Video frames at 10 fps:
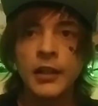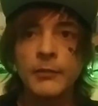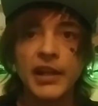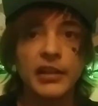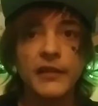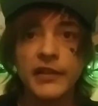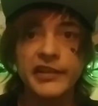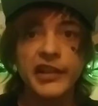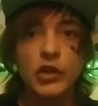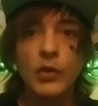living
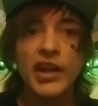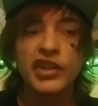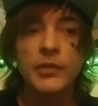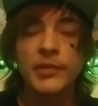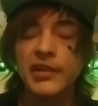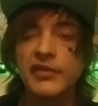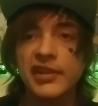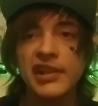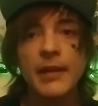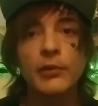situation, but it was the
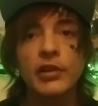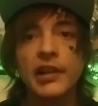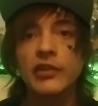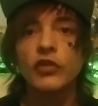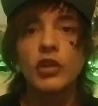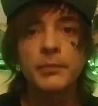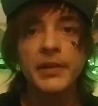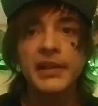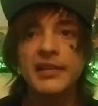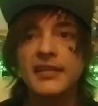neighborhood I grew up
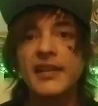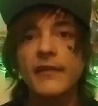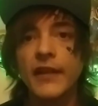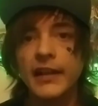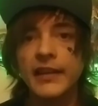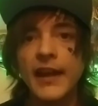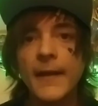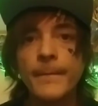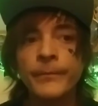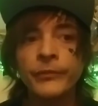in and stuff like
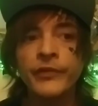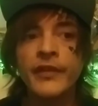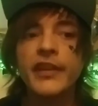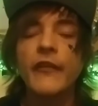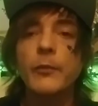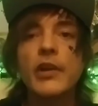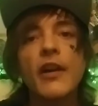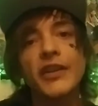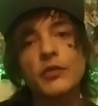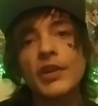that. Now, from when
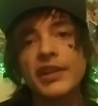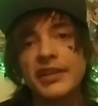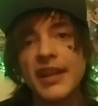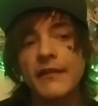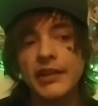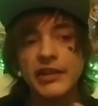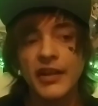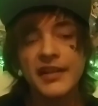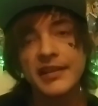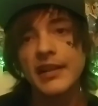I was 1 to 7,
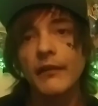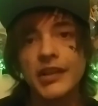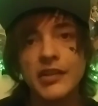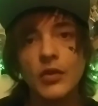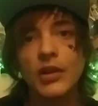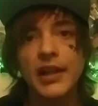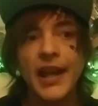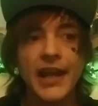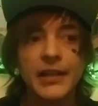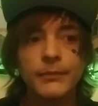that's a different story. I
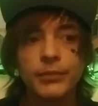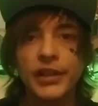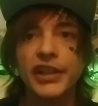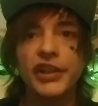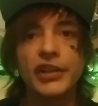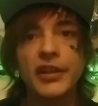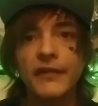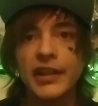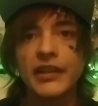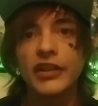had it pretty good
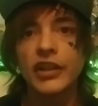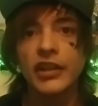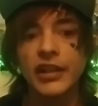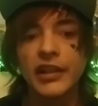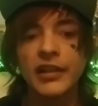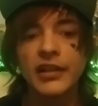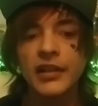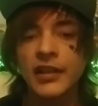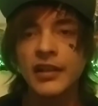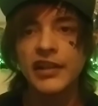living in a good
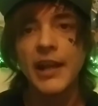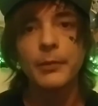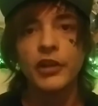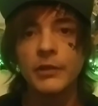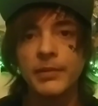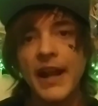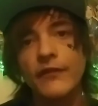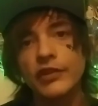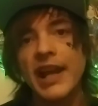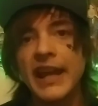neighborhood, but
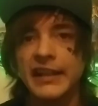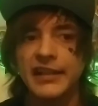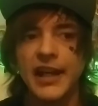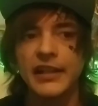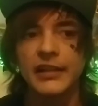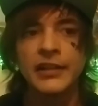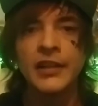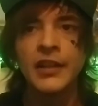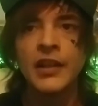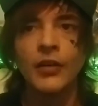after that, it kind of
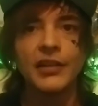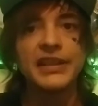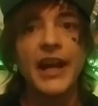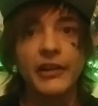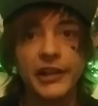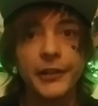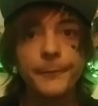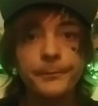went downhill.